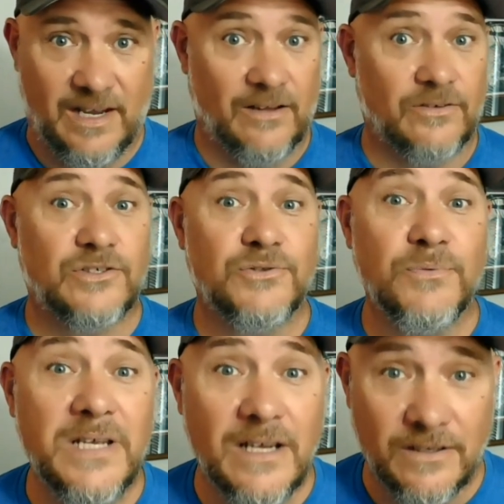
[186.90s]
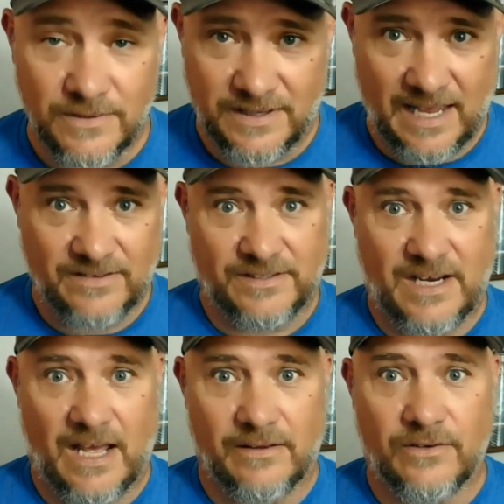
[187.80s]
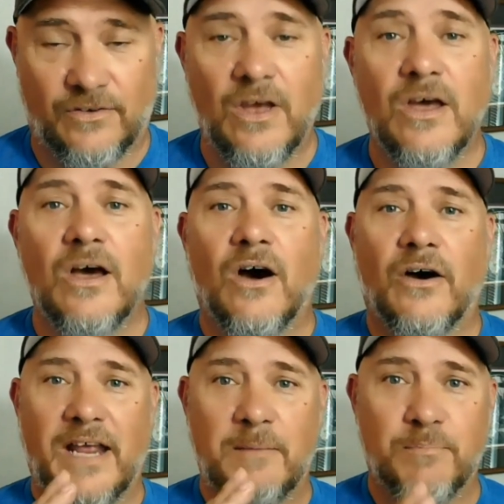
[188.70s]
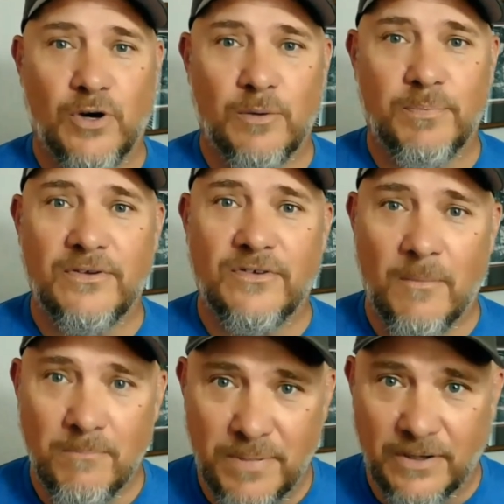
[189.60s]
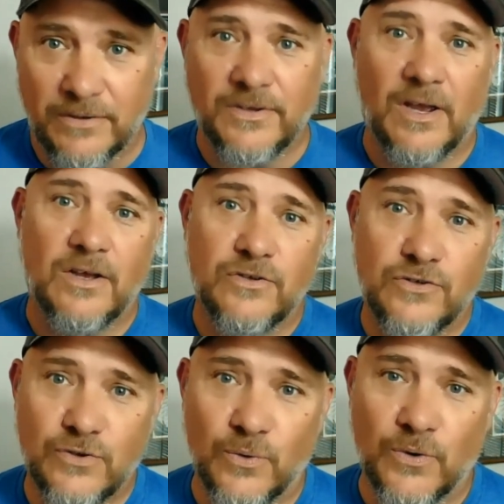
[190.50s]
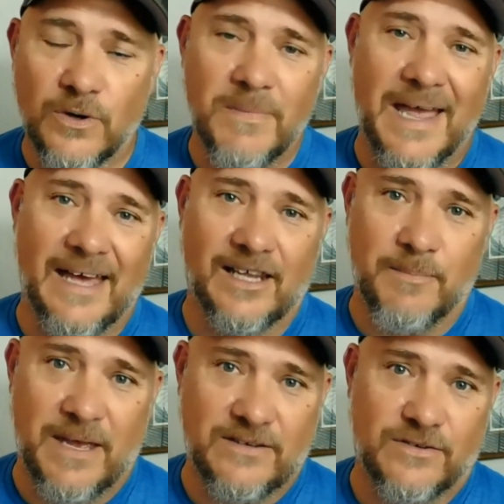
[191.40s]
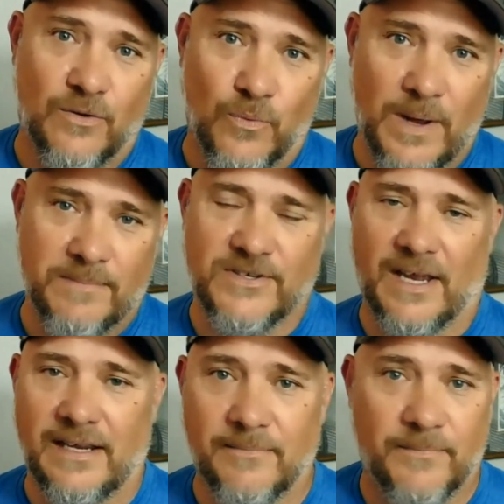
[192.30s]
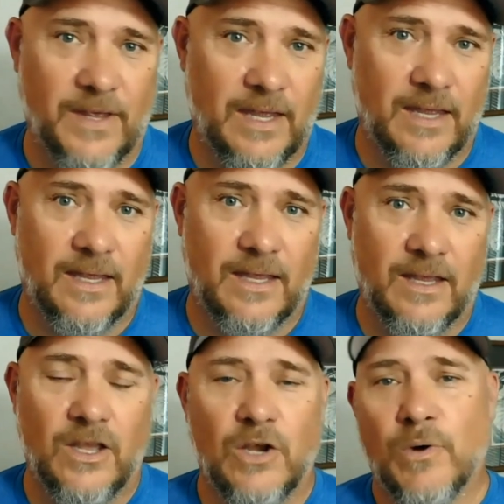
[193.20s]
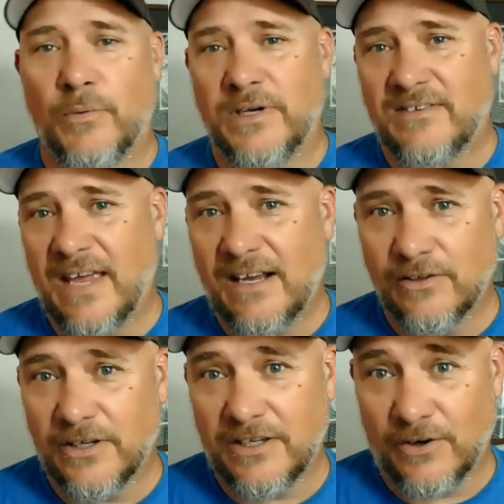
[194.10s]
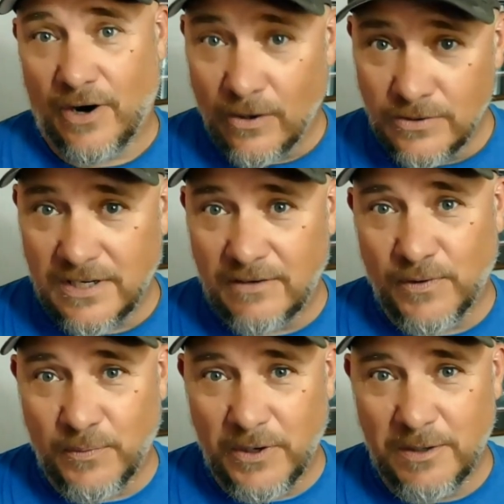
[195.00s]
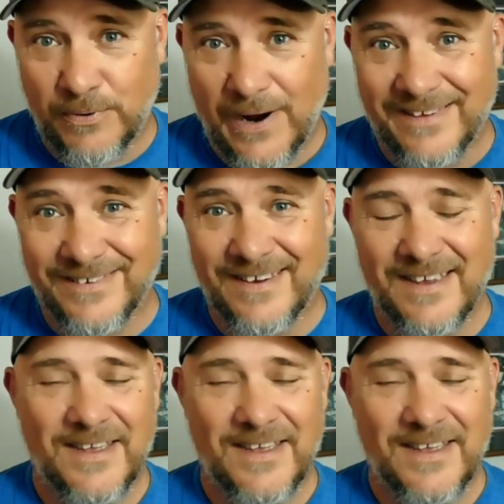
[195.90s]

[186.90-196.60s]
$300,000 on a purpose-built SCORM LMS website. Well, when you take a look at your hosting for WordPress